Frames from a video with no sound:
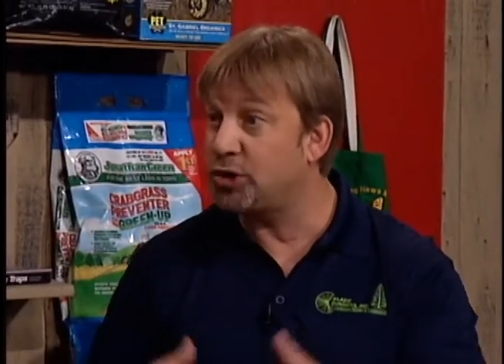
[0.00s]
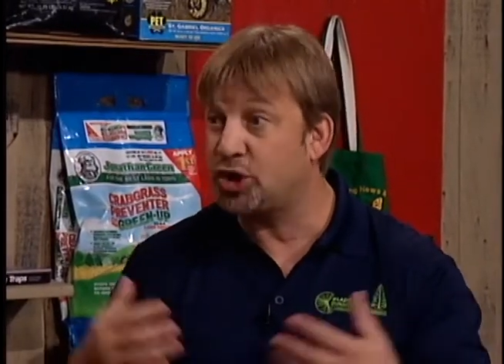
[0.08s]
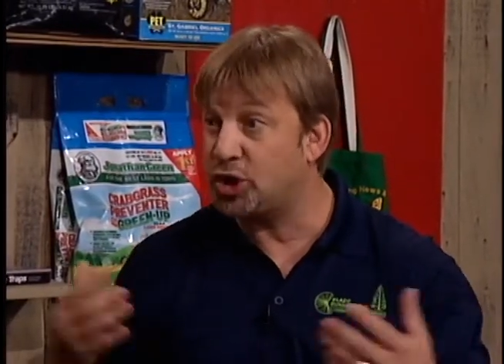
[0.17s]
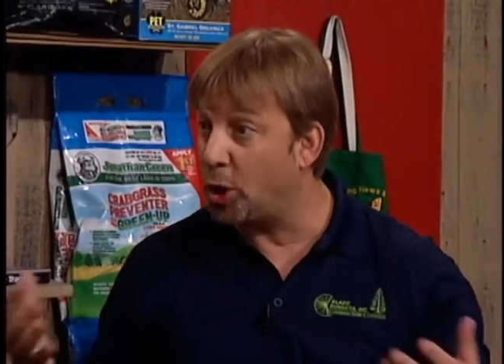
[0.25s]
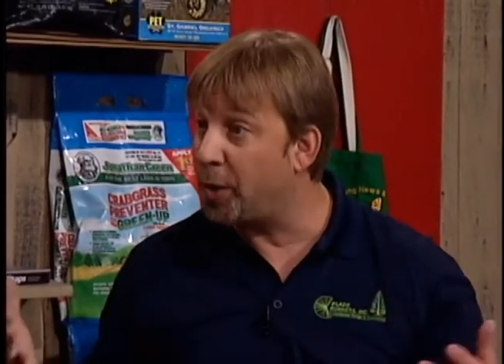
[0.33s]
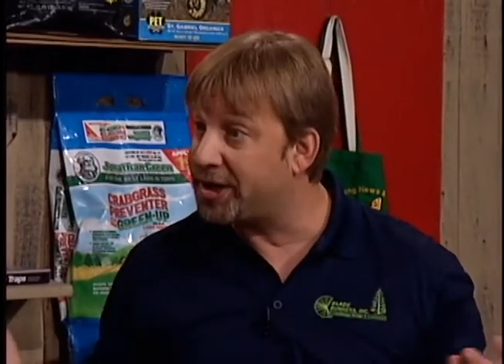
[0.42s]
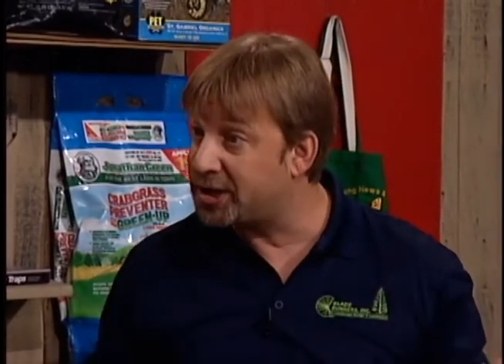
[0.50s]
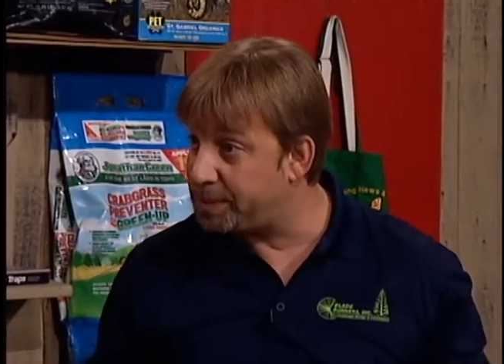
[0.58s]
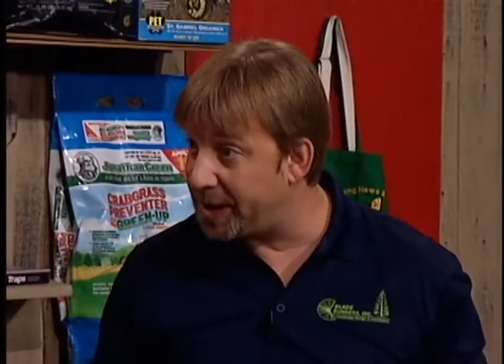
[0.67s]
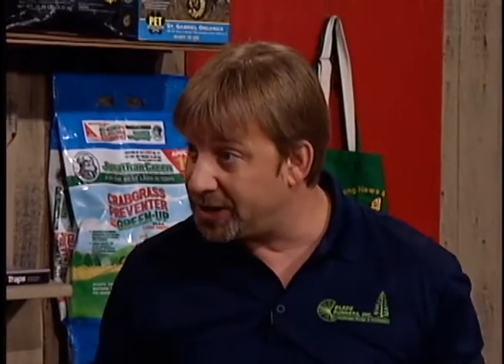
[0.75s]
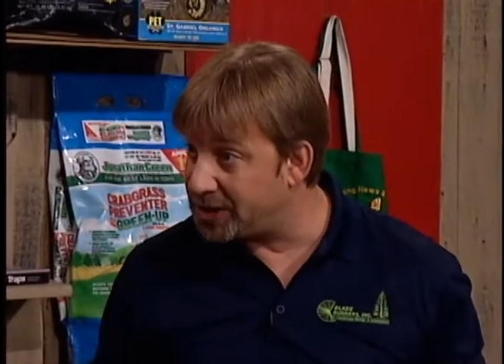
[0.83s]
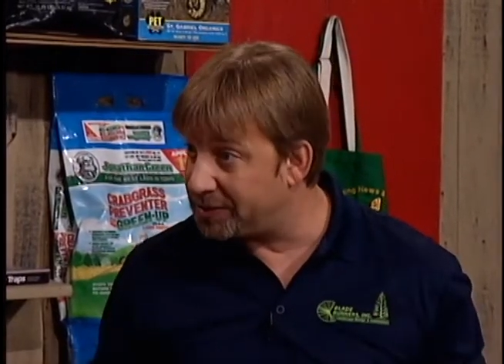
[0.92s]
was so
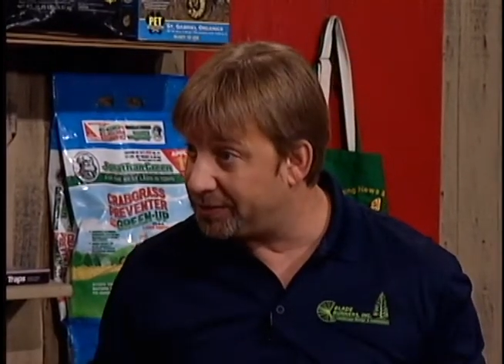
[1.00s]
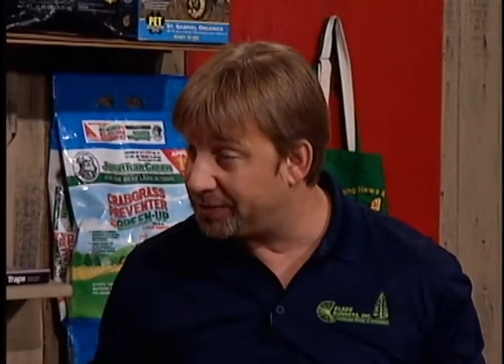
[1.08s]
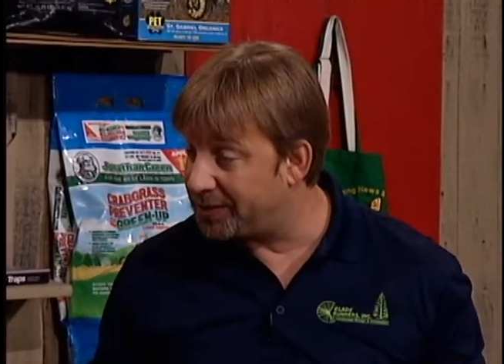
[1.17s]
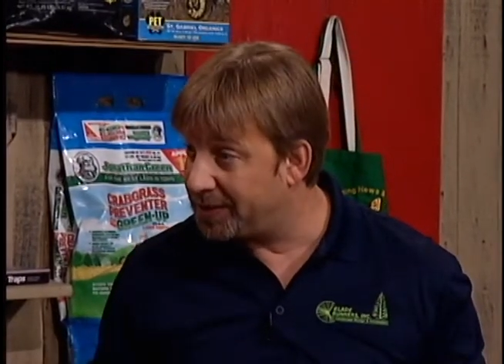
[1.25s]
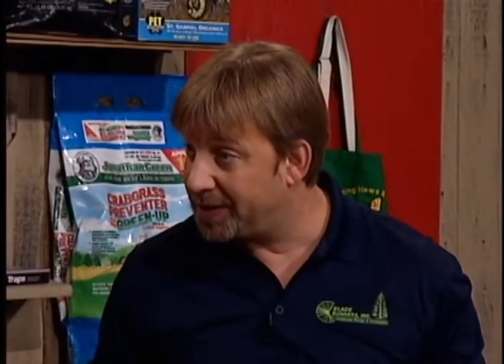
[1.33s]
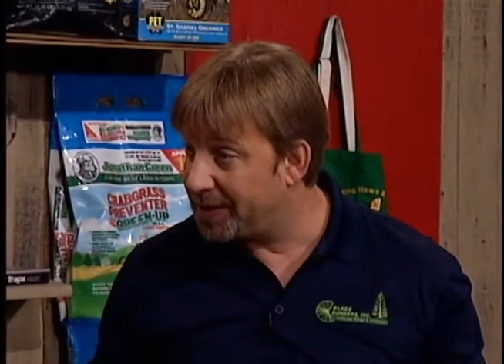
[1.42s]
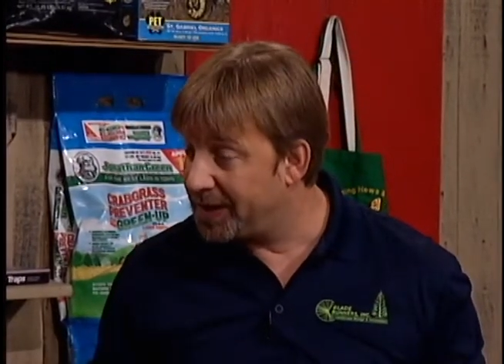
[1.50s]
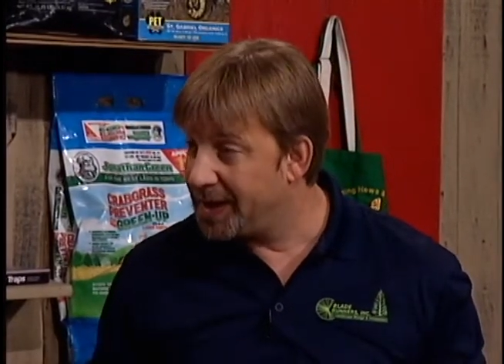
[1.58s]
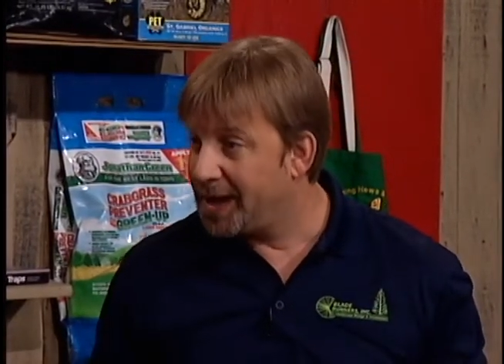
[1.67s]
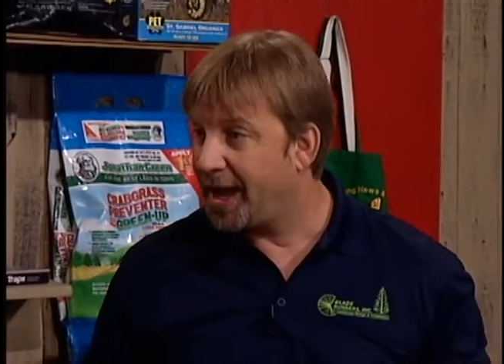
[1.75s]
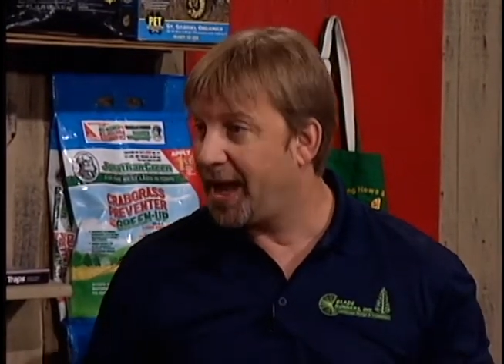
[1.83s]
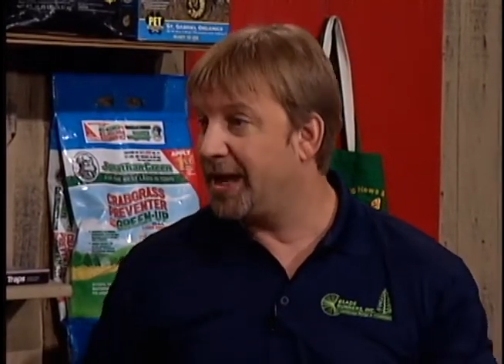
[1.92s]
expensive.
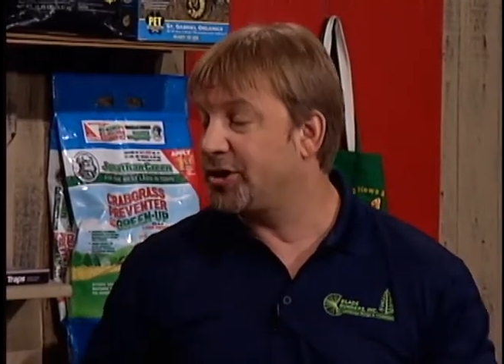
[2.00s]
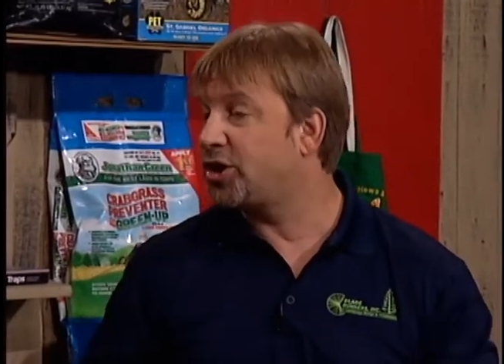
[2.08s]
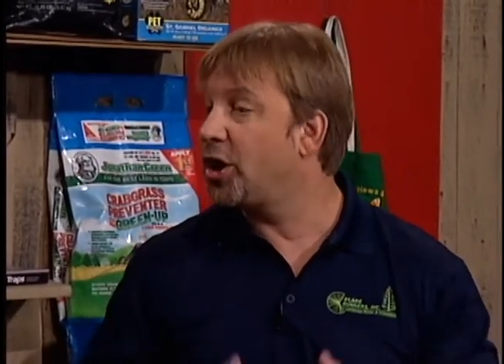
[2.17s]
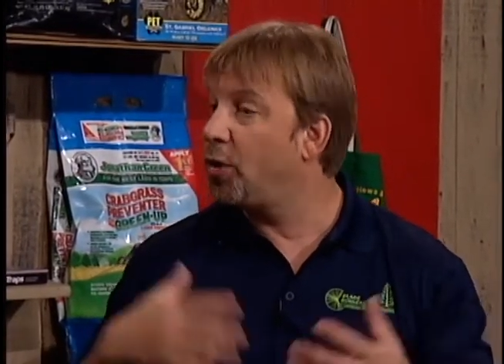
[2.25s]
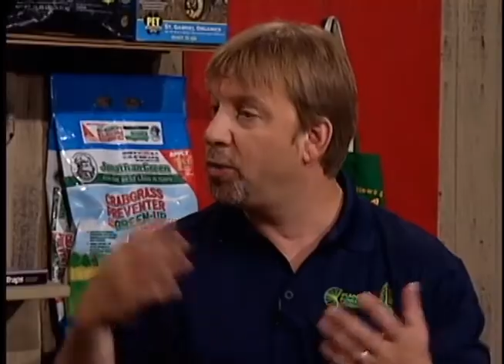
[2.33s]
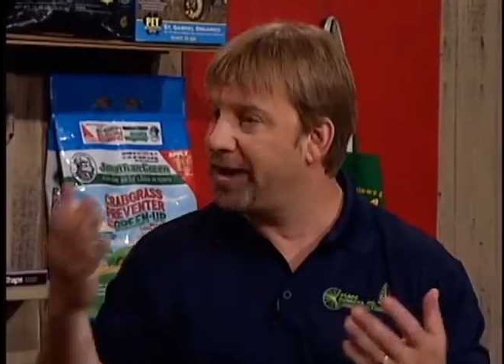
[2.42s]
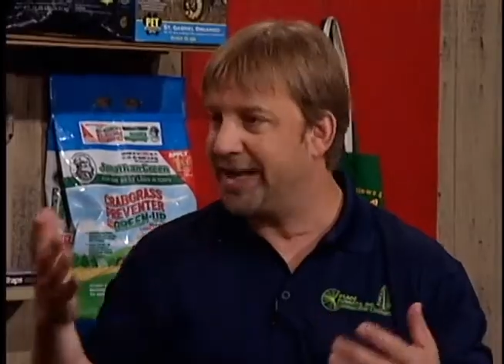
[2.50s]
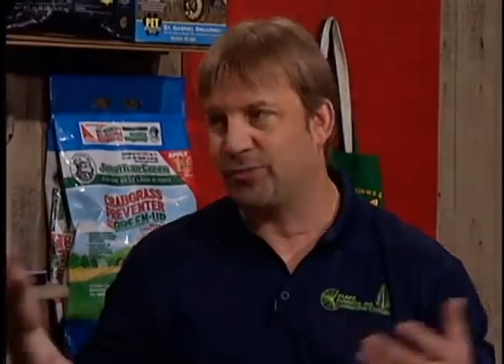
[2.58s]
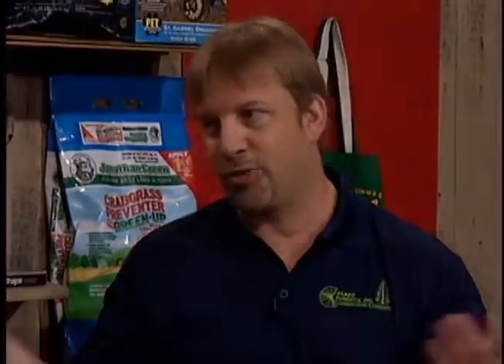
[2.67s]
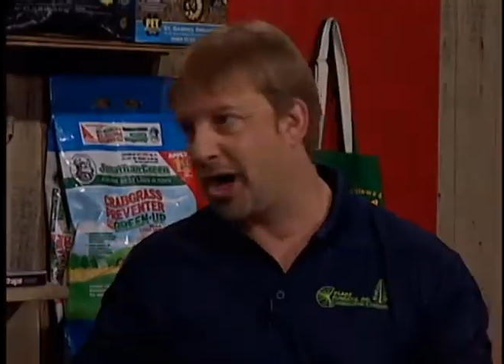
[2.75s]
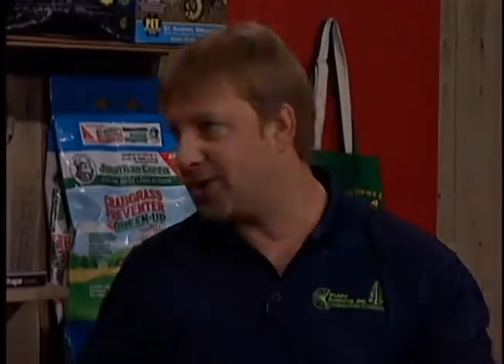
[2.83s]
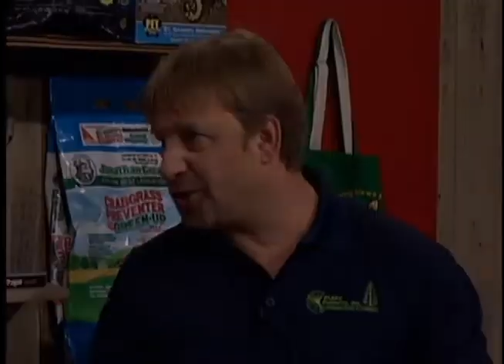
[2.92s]
And so
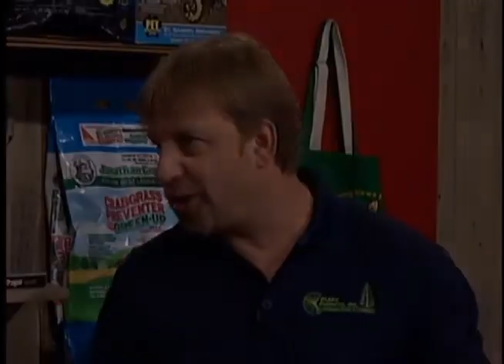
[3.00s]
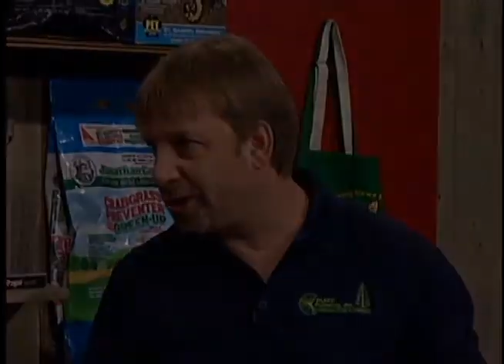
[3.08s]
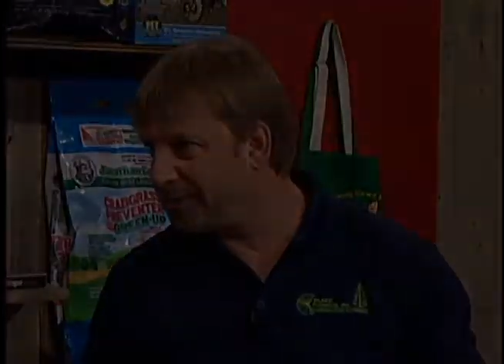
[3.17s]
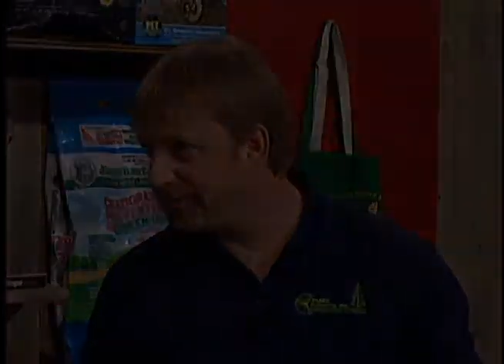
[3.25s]
it's rock salt.